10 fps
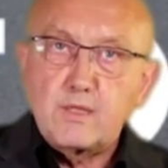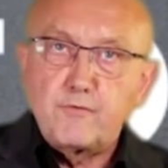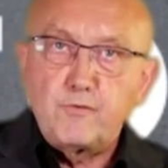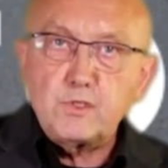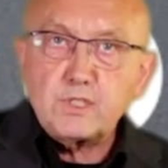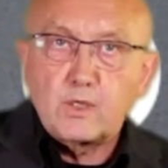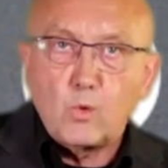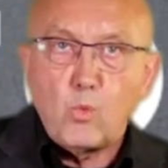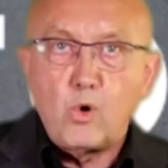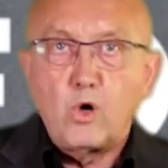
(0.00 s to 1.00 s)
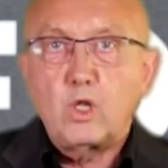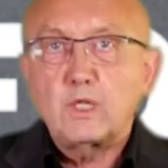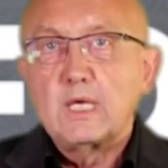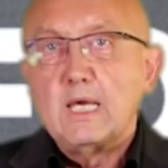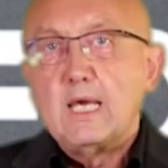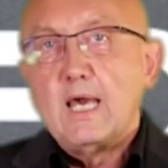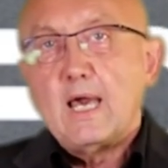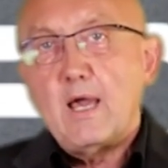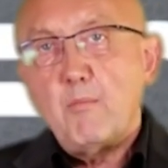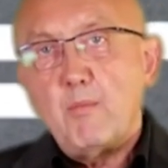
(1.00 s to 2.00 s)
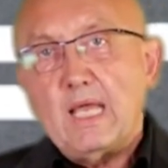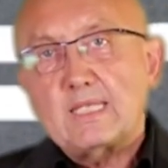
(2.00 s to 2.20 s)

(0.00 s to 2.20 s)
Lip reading: the physical world and